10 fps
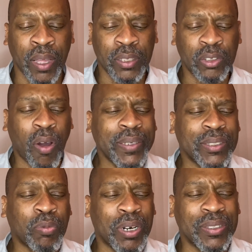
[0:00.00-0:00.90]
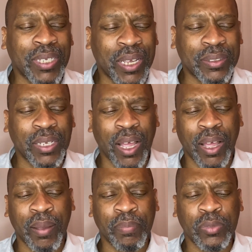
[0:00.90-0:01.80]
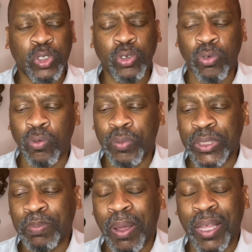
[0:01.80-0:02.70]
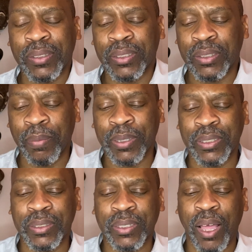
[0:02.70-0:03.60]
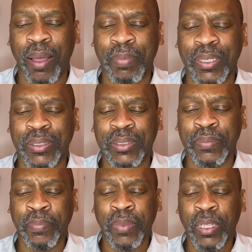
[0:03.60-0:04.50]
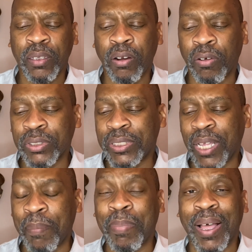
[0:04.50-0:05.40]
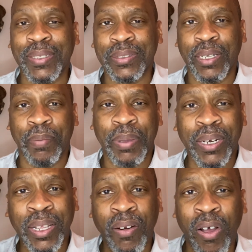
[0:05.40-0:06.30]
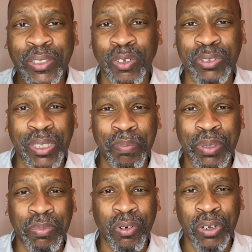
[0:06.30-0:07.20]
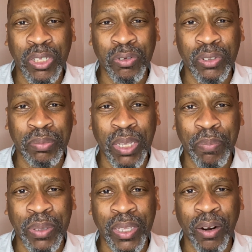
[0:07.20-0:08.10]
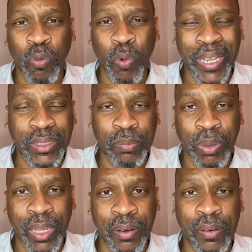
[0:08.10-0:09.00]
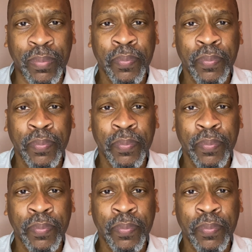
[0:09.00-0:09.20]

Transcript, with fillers: So I just want to take time to respond to some of these comments, you know, step by step. And then also some people accuse me of being a race baiter.